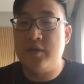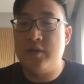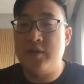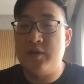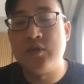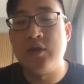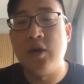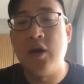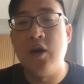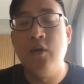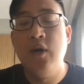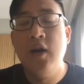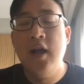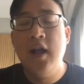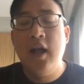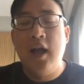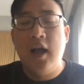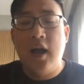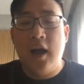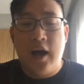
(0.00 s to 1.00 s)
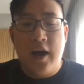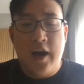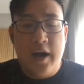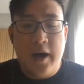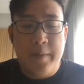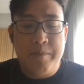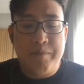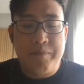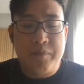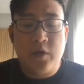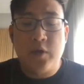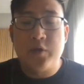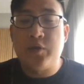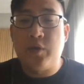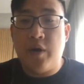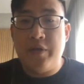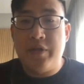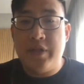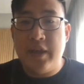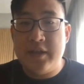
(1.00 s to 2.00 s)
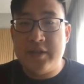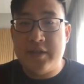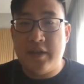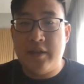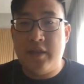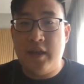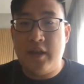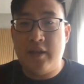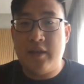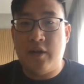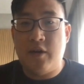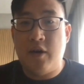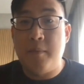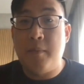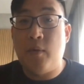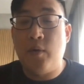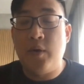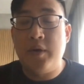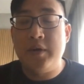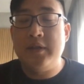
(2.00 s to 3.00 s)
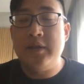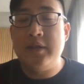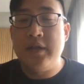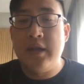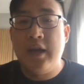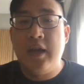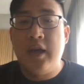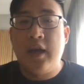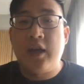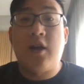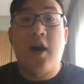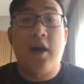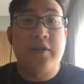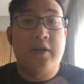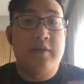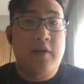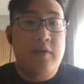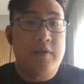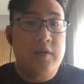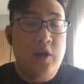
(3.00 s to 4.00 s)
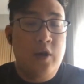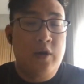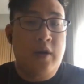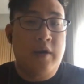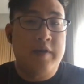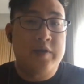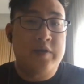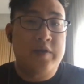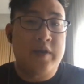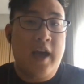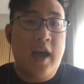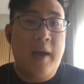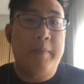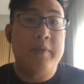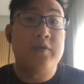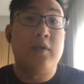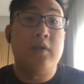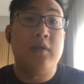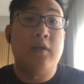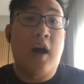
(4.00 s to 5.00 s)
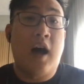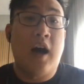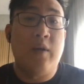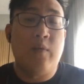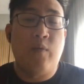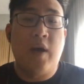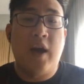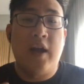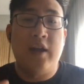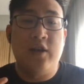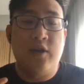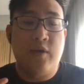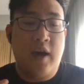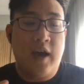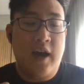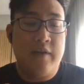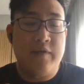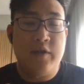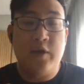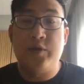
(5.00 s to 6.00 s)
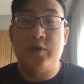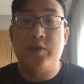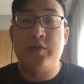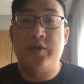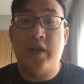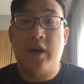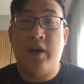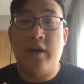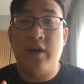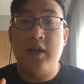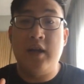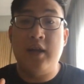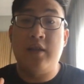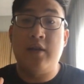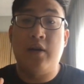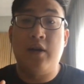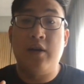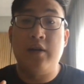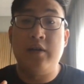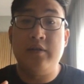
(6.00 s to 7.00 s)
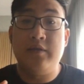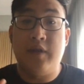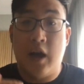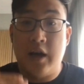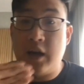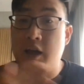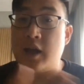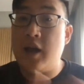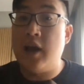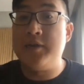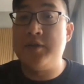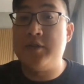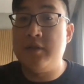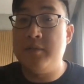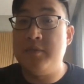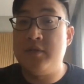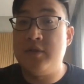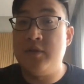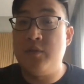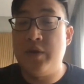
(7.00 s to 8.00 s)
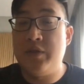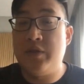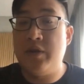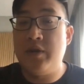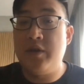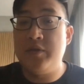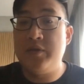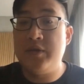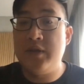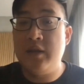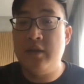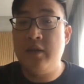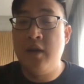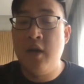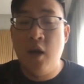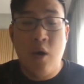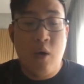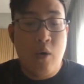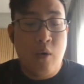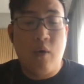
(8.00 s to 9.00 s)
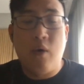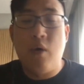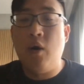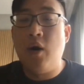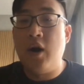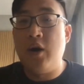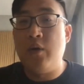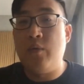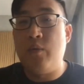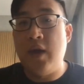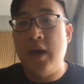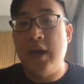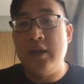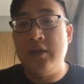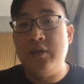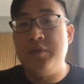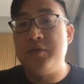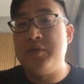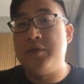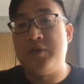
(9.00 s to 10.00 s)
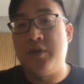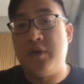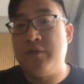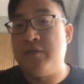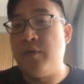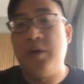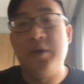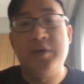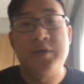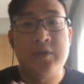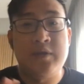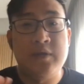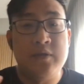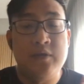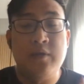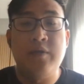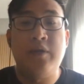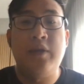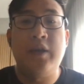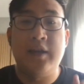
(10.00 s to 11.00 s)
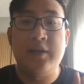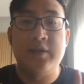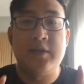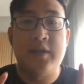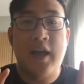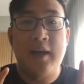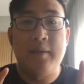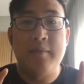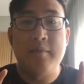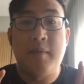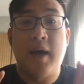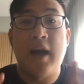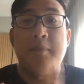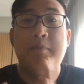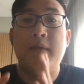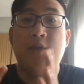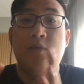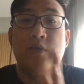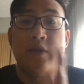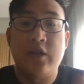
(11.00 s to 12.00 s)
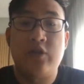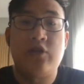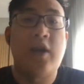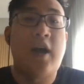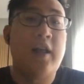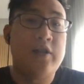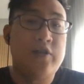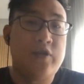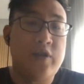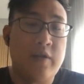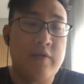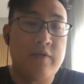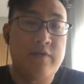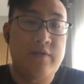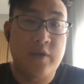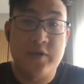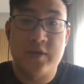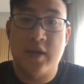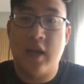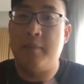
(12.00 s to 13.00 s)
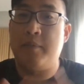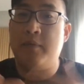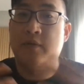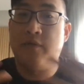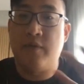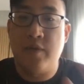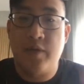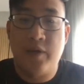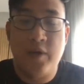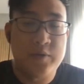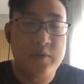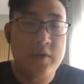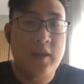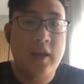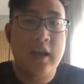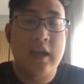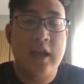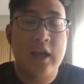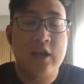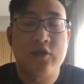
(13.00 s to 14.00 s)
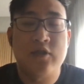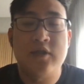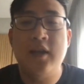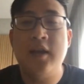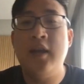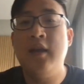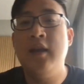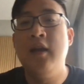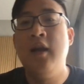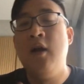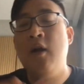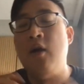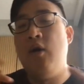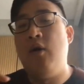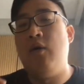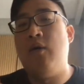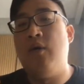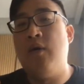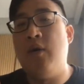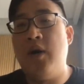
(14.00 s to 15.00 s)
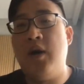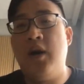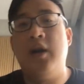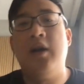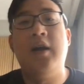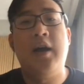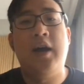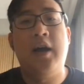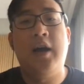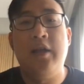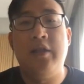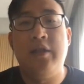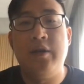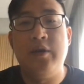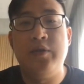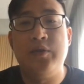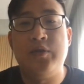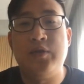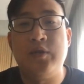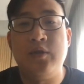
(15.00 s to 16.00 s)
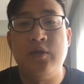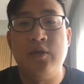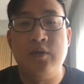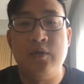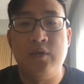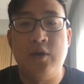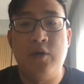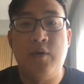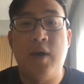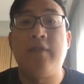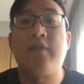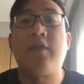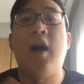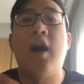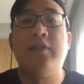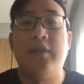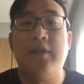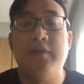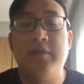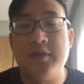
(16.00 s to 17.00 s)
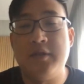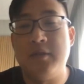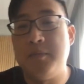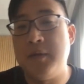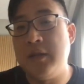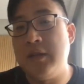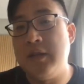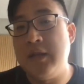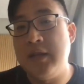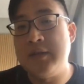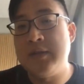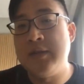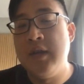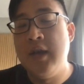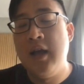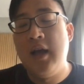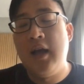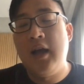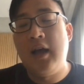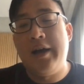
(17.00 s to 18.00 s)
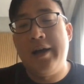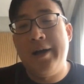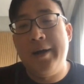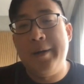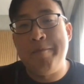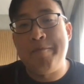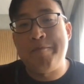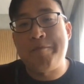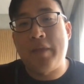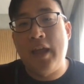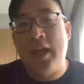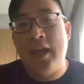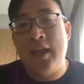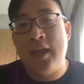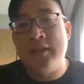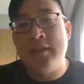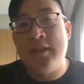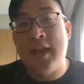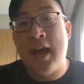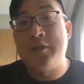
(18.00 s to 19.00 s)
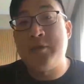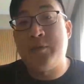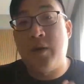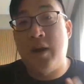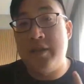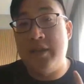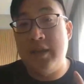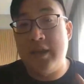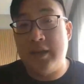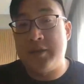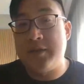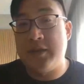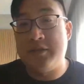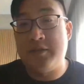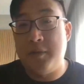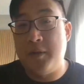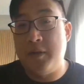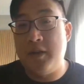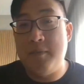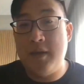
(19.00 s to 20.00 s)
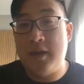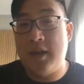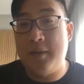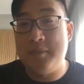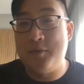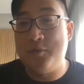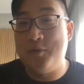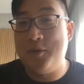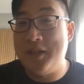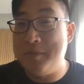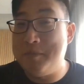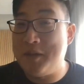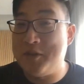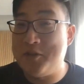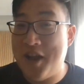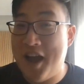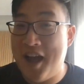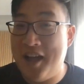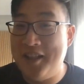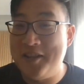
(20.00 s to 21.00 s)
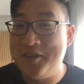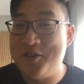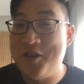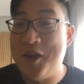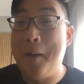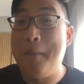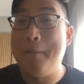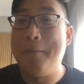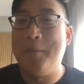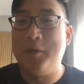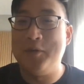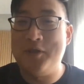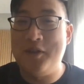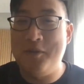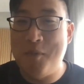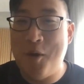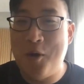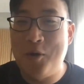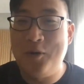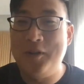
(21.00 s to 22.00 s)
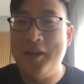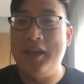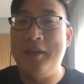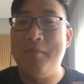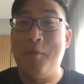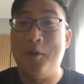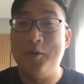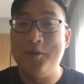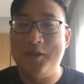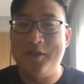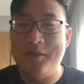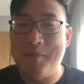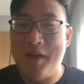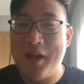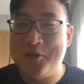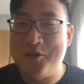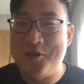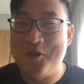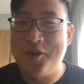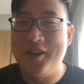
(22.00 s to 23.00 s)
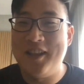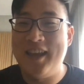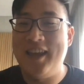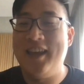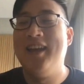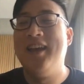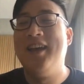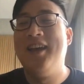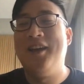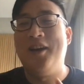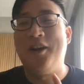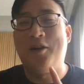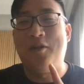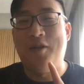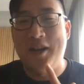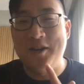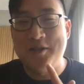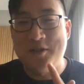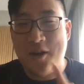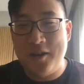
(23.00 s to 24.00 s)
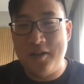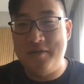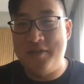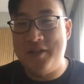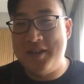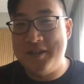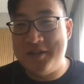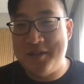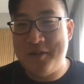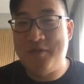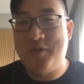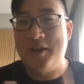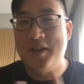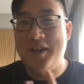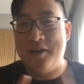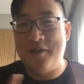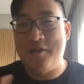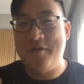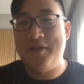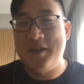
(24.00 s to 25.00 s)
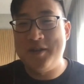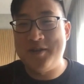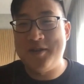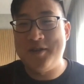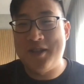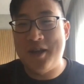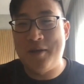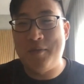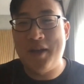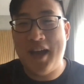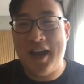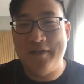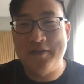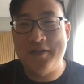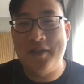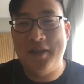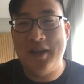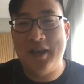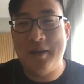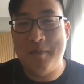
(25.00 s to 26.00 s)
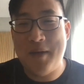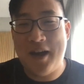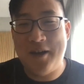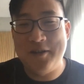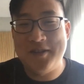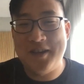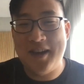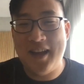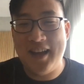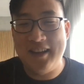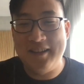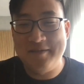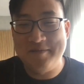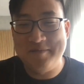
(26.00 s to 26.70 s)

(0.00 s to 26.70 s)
So those are all things I think that are important. Cognitive overload obviously happens a lot when you have users that are either unaccustomed to what they're using, or when users are forced to do things that might be really challenging, for example, for those with ADHD or those who have cognitive disabilities. And that's where I think accessibility becomes a really big challenge, multimodally, multidimensionally, across all of the different interfaces that we have to think about today.